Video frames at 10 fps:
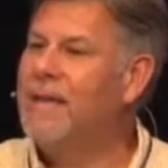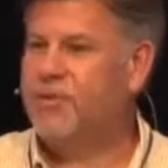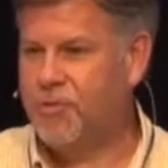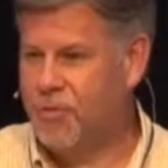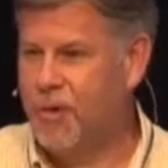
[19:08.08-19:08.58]

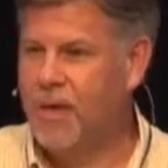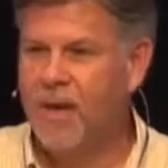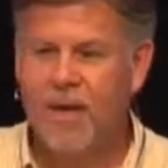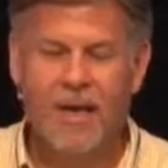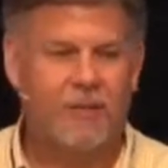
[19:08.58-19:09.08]
history
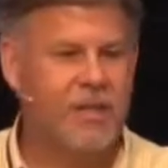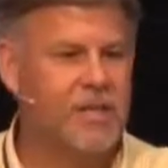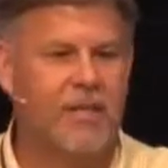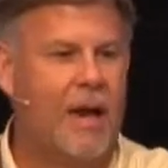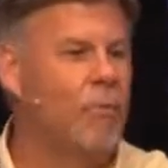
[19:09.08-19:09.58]
if they
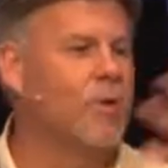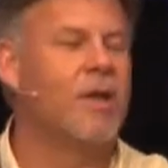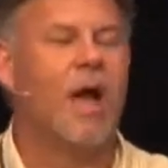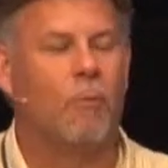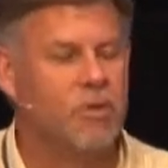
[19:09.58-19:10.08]
said that were
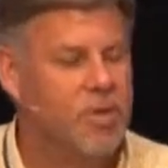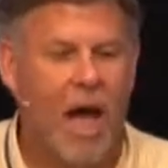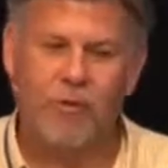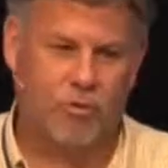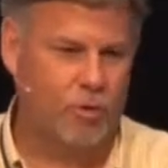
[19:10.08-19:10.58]
not, was
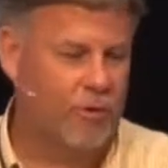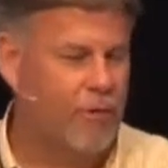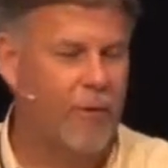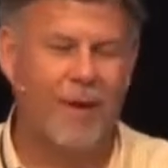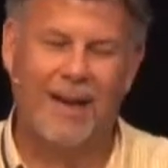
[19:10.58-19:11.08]
not true of
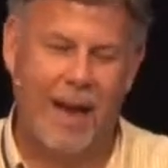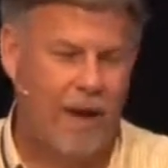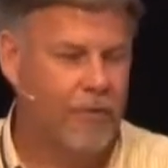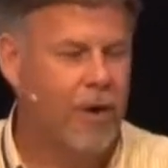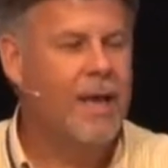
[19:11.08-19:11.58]
Federated
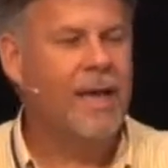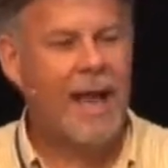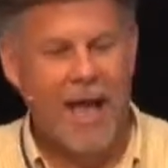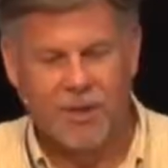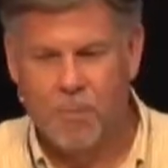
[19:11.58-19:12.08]
ever.
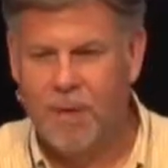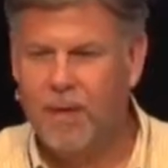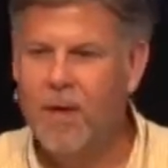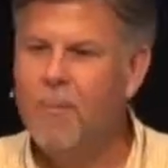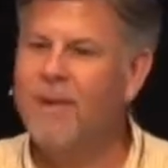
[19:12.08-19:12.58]
It has
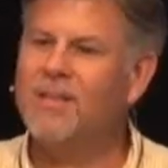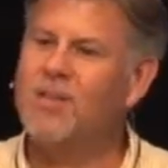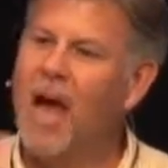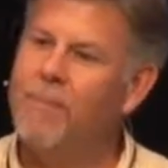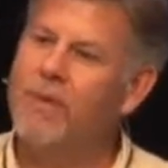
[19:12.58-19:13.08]
been, but
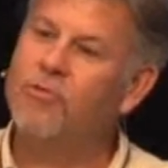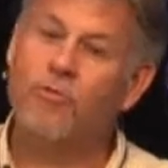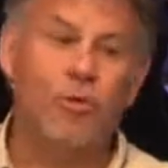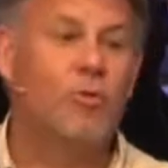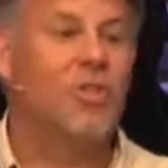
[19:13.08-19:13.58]
it's not been
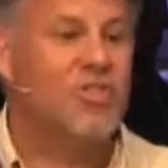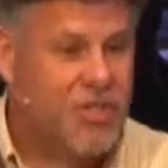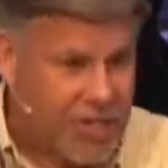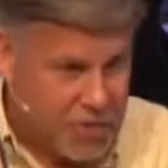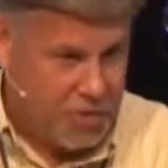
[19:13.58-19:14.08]
true
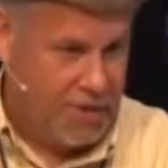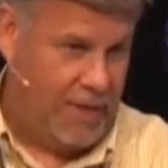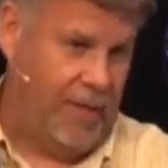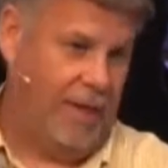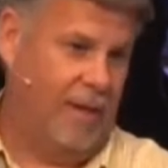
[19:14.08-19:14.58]

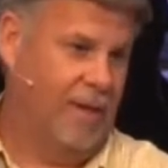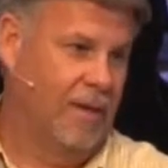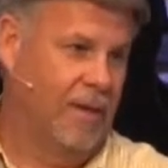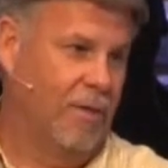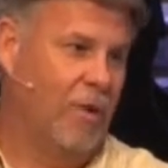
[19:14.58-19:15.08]
consistently.
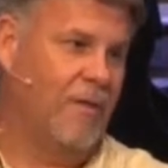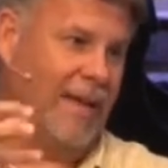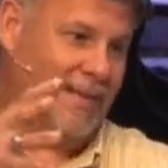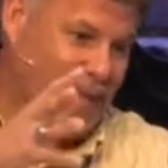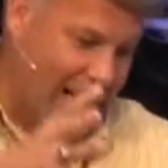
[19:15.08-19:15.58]
We've
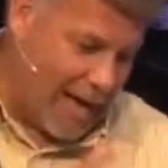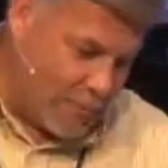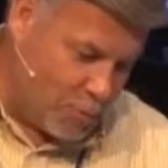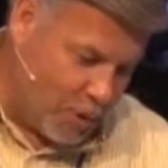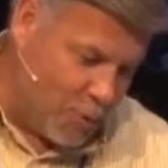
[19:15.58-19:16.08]
had
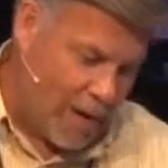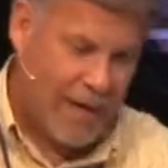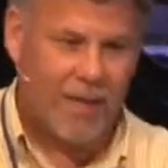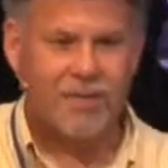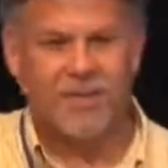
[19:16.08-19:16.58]
times when it
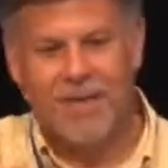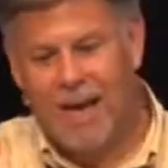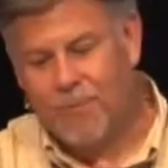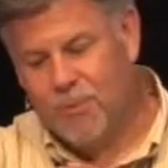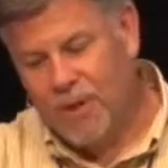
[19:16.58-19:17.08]
was and
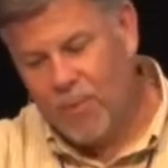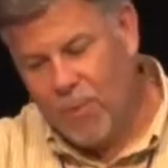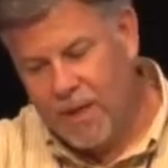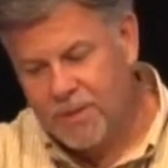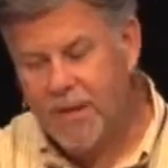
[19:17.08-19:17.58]
times when it
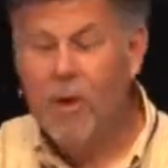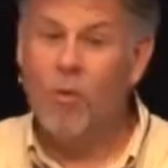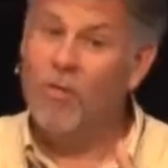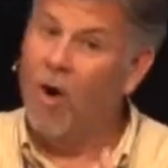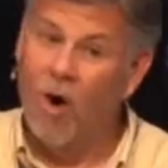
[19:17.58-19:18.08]
wasn't.
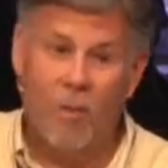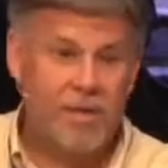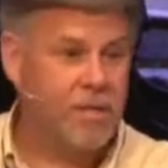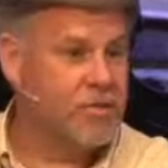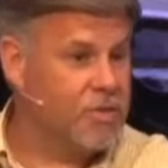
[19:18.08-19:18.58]
We've
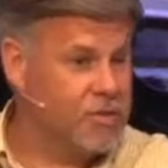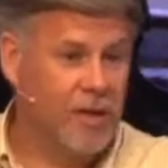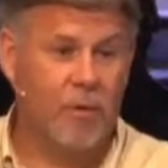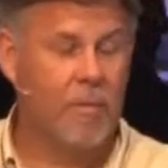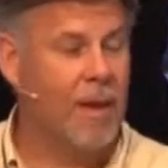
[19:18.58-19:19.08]
always
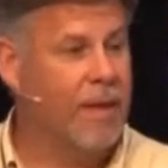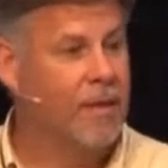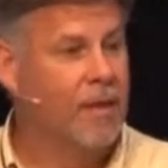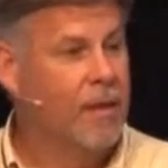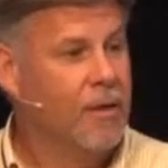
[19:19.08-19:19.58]
consistently
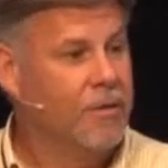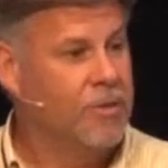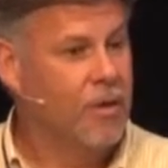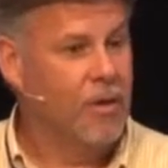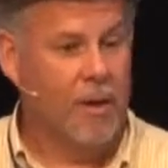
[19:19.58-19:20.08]
remained
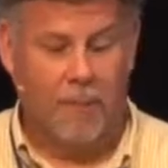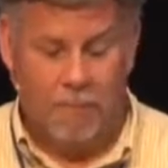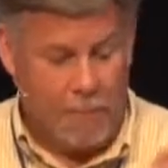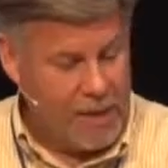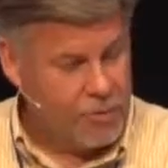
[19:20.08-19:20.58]
center, uh,
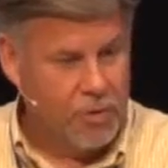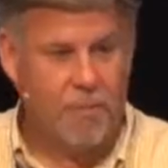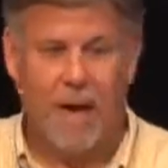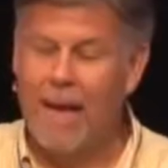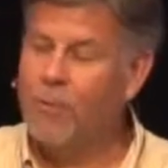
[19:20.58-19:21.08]
based on
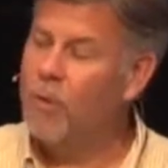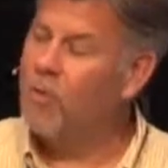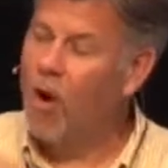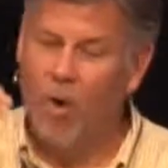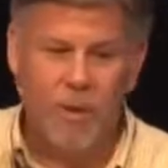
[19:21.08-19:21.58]
the Bible.
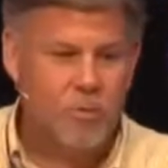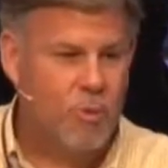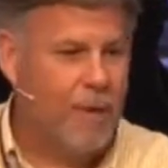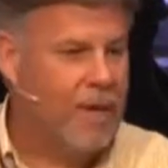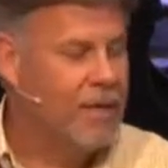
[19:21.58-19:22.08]
We've always
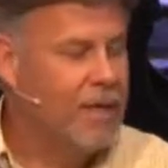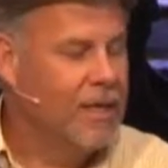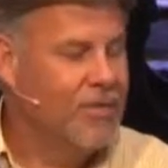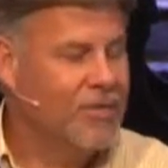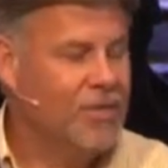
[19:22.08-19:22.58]
remained
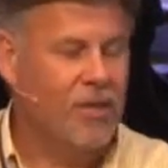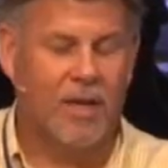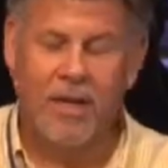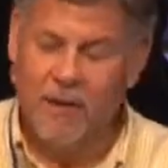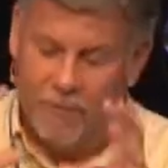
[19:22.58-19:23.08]

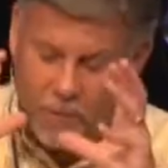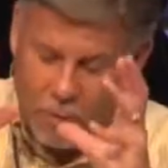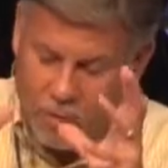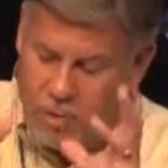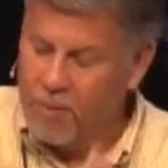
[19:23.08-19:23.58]
consistently focused